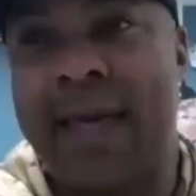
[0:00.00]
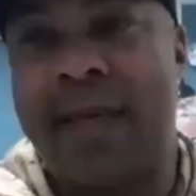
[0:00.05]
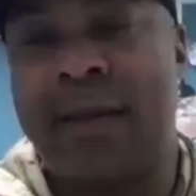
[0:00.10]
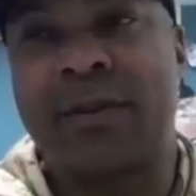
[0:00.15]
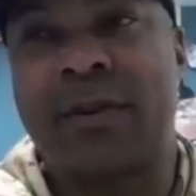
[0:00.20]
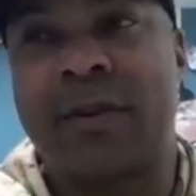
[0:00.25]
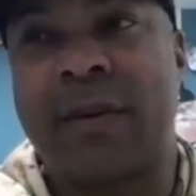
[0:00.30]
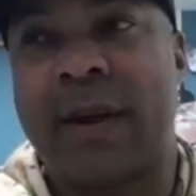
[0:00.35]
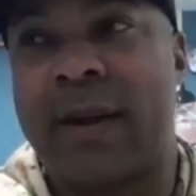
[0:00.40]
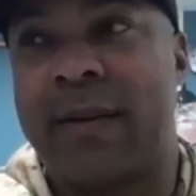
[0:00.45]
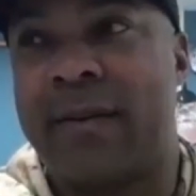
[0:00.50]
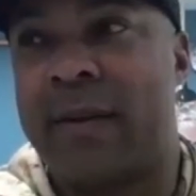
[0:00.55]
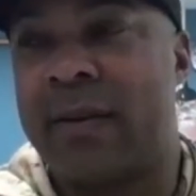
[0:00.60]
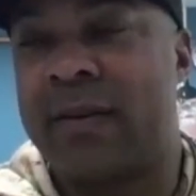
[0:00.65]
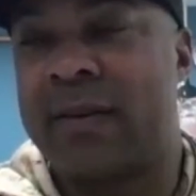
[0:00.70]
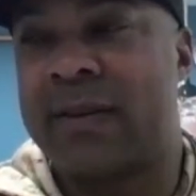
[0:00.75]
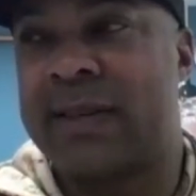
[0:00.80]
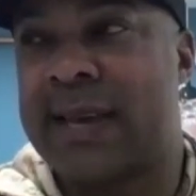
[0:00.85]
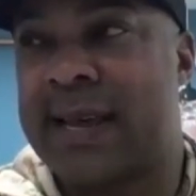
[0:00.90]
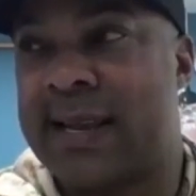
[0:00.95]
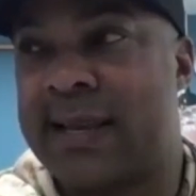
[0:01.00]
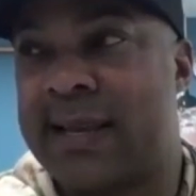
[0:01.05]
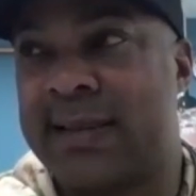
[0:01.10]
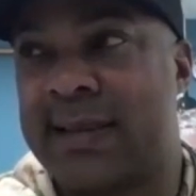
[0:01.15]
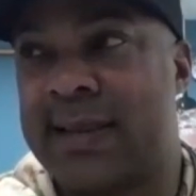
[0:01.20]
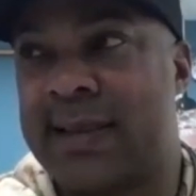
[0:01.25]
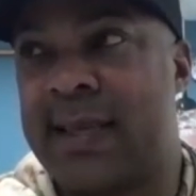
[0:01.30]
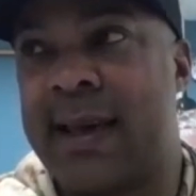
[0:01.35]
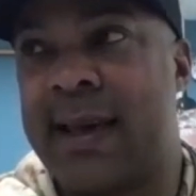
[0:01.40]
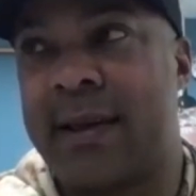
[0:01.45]
was a great event. I was sad to
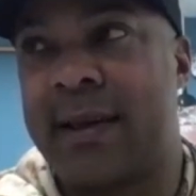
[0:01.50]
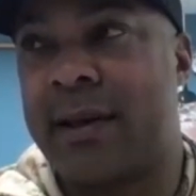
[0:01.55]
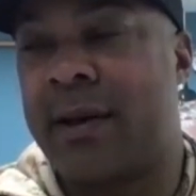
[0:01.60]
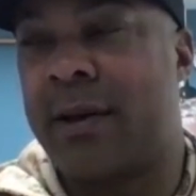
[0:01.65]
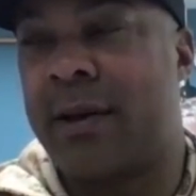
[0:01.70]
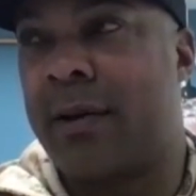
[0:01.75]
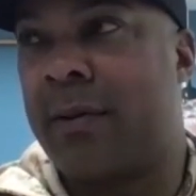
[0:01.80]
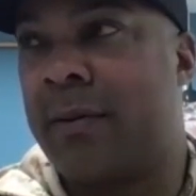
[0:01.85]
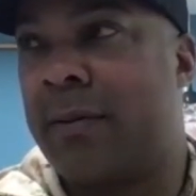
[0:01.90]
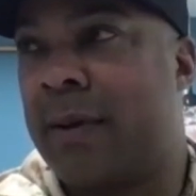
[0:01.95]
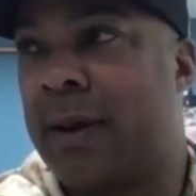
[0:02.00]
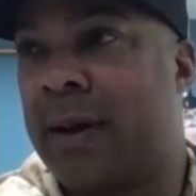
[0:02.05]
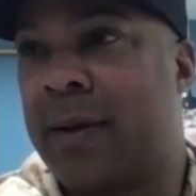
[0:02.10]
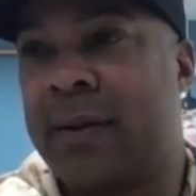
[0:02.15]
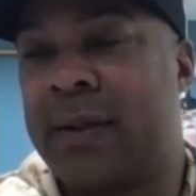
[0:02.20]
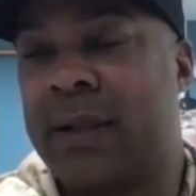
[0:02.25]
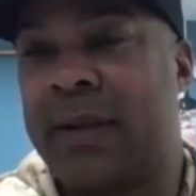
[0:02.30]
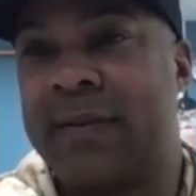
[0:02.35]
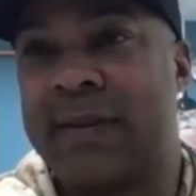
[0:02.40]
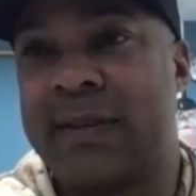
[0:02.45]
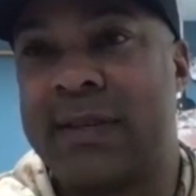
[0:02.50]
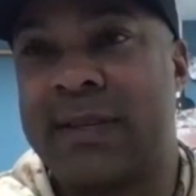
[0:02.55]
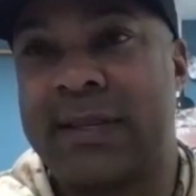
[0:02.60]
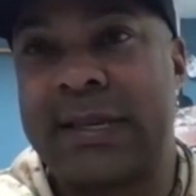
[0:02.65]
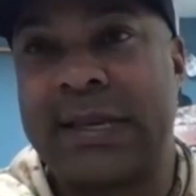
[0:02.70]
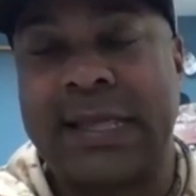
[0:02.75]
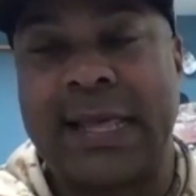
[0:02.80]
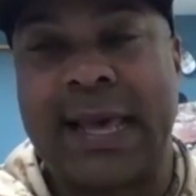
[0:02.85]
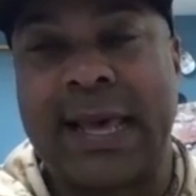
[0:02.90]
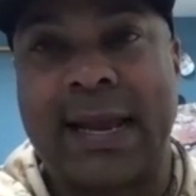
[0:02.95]
see that go. I would love to
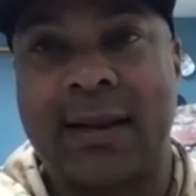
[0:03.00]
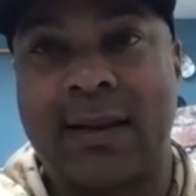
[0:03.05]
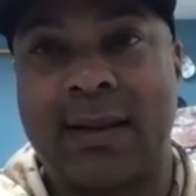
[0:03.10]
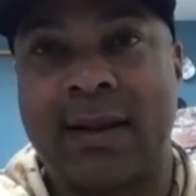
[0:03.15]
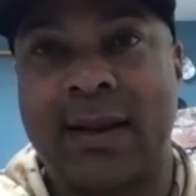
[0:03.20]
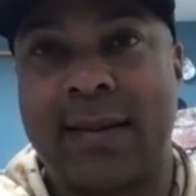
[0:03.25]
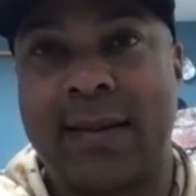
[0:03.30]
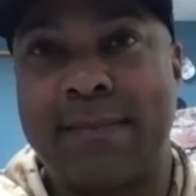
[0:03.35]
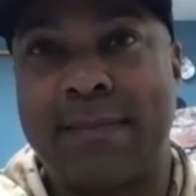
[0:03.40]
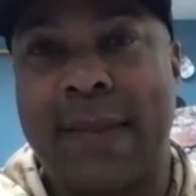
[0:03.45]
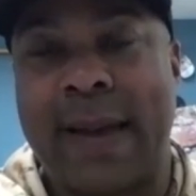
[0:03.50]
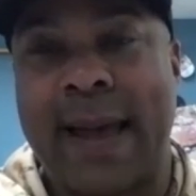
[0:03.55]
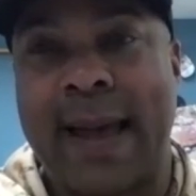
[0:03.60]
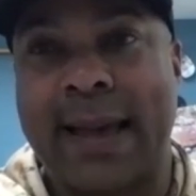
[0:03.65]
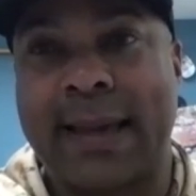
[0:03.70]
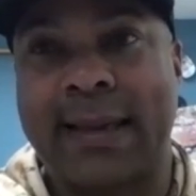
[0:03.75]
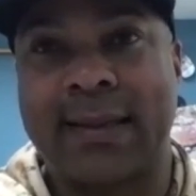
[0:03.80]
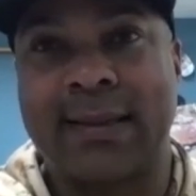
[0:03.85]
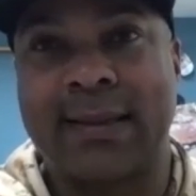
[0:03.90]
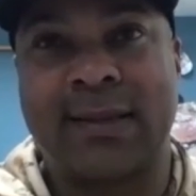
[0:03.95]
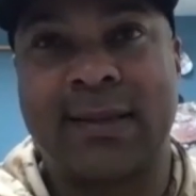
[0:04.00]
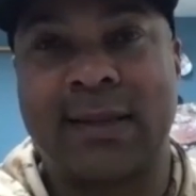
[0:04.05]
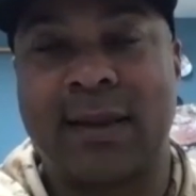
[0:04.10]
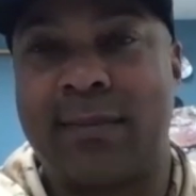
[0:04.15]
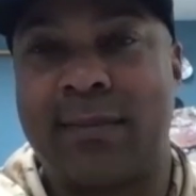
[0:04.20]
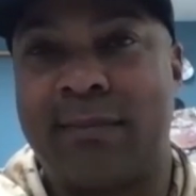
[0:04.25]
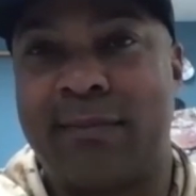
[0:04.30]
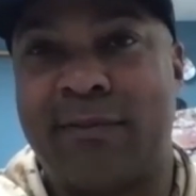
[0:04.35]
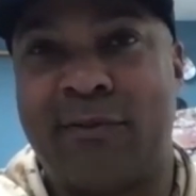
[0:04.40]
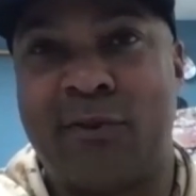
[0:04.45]
see that come back in
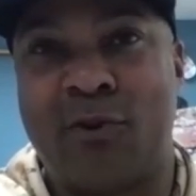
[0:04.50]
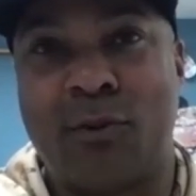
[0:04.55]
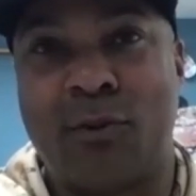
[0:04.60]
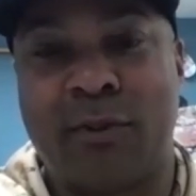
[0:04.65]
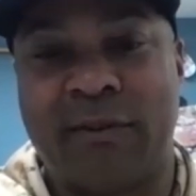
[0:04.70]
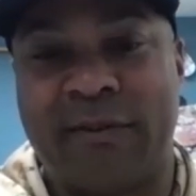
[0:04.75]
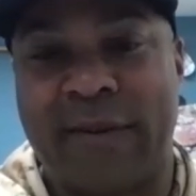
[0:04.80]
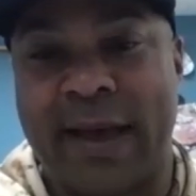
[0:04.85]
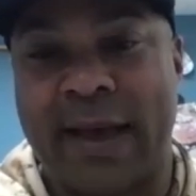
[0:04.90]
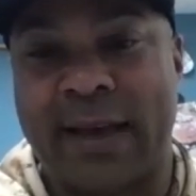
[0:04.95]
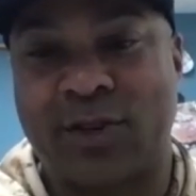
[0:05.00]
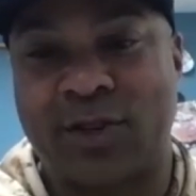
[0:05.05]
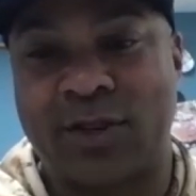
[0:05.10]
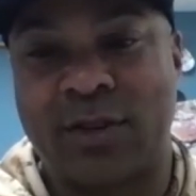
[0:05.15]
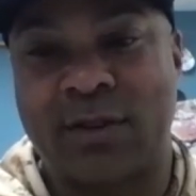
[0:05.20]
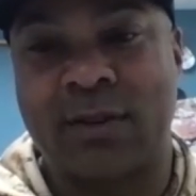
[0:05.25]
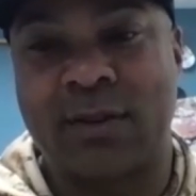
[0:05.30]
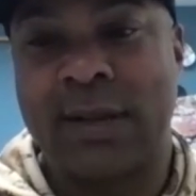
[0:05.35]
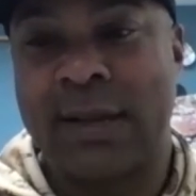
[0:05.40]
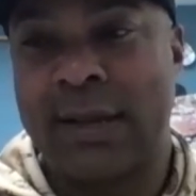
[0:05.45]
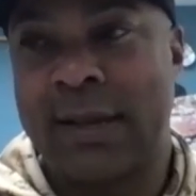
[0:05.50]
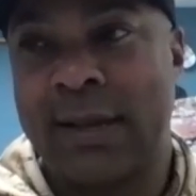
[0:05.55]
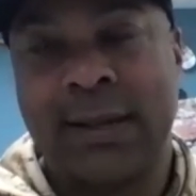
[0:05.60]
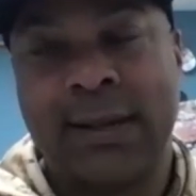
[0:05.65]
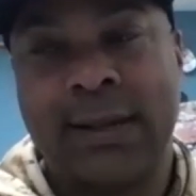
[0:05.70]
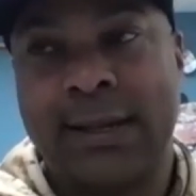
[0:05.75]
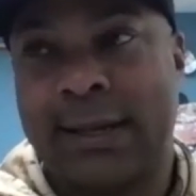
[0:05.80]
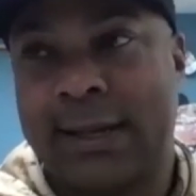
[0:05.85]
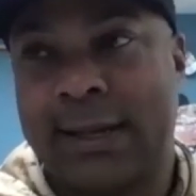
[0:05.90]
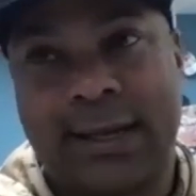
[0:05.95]
some form or fashion.
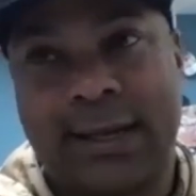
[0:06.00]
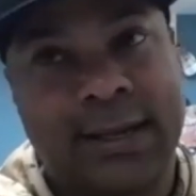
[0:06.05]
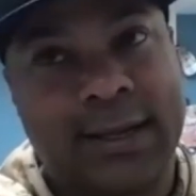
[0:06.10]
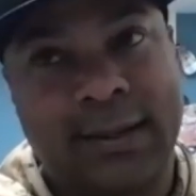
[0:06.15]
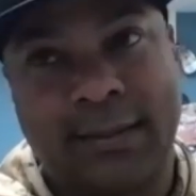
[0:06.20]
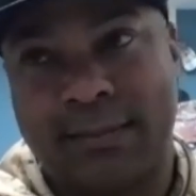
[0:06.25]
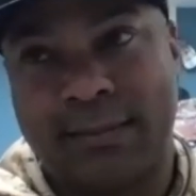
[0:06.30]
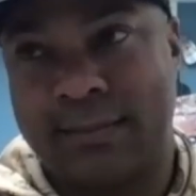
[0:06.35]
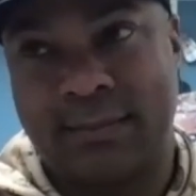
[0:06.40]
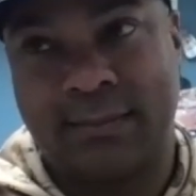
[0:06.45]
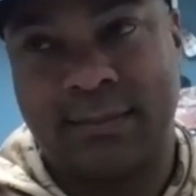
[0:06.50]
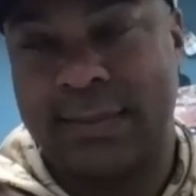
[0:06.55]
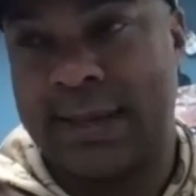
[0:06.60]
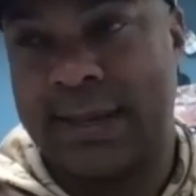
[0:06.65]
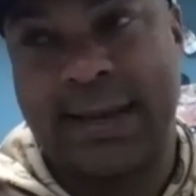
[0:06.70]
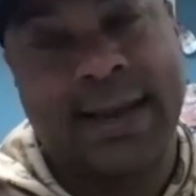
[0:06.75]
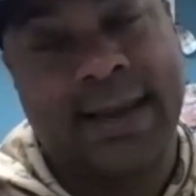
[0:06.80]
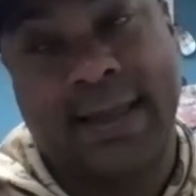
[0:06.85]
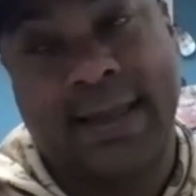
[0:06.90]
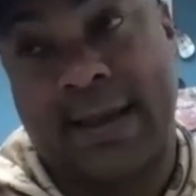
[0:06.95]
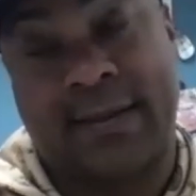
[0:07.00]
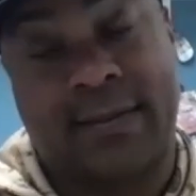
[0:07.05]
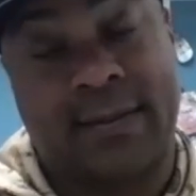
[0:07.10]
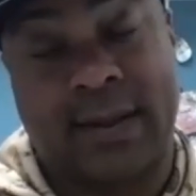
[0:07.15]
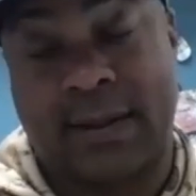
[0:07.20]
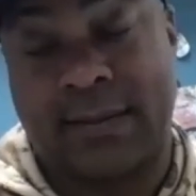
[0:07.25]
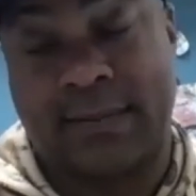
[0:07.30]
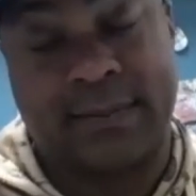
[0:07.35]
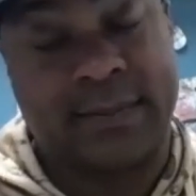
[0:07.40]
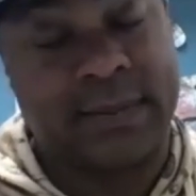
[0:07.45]
Again, it
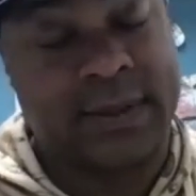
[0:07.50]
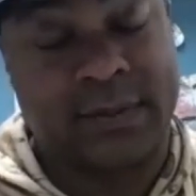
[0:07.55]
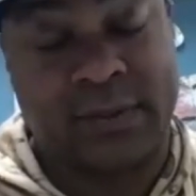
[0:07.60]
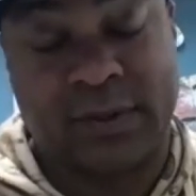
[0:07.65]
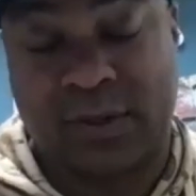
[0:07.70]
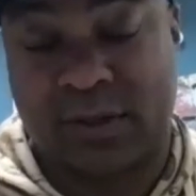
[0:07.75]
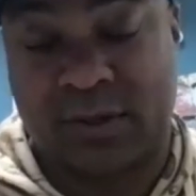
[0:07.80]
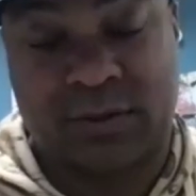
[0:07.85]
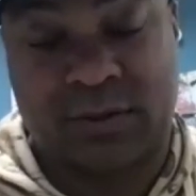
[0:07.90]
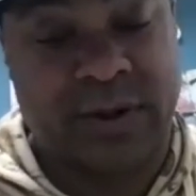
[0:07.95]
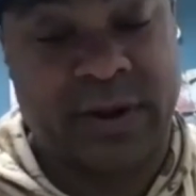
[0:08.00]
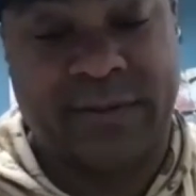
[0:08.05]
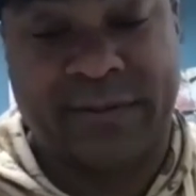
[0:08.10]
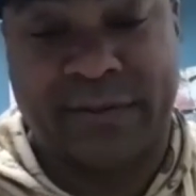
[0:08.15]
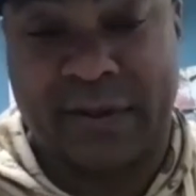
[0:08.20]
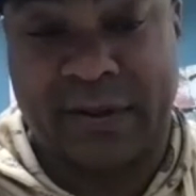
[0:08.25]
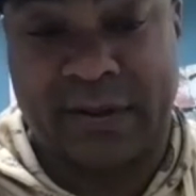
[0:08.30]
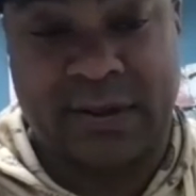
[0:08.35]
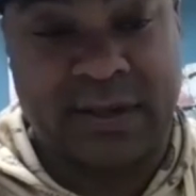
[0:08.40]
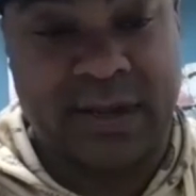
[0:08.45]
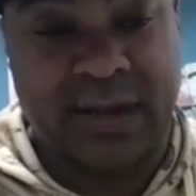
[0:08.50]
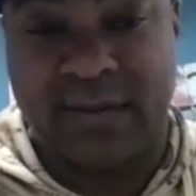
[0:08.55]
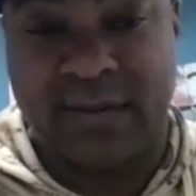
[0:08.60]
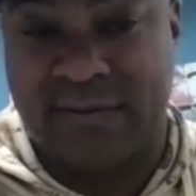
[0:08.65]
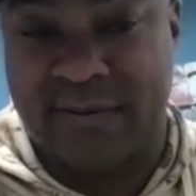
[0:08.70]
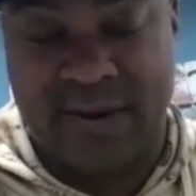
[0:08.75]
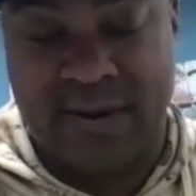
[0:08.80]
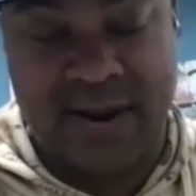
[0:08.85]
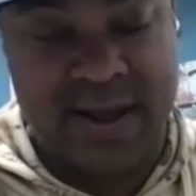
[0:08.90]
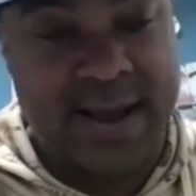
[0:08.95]
was great for the state of
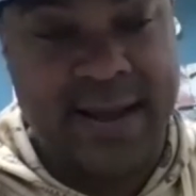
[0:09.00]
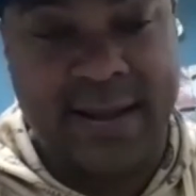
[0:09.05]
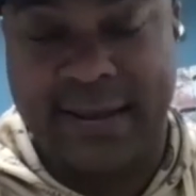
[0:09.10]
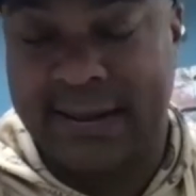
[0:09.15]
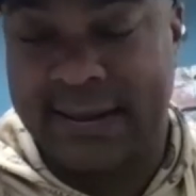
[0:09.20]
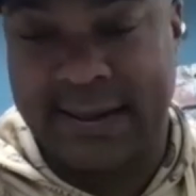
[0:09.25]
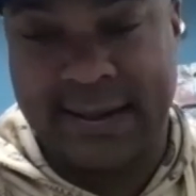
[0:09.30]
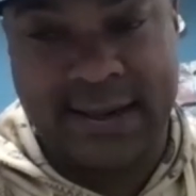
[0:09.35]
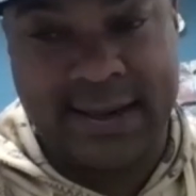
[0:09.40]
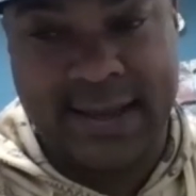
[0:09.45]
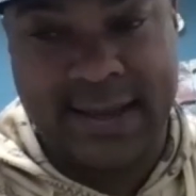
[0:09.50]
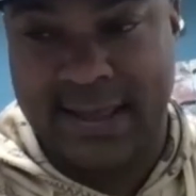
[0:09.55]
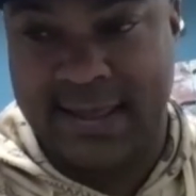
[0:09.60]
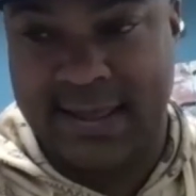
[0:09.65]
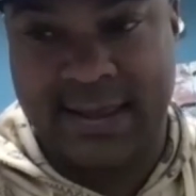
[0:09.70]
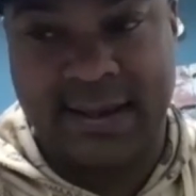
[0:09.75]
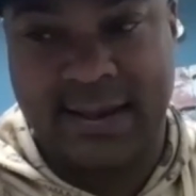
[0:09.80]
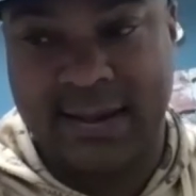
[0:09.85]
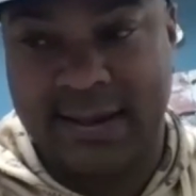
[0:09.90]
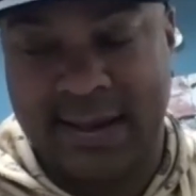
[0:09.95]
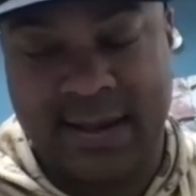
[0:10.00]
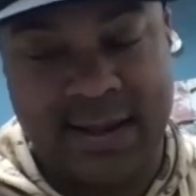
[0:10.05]
Rhode Island, and I think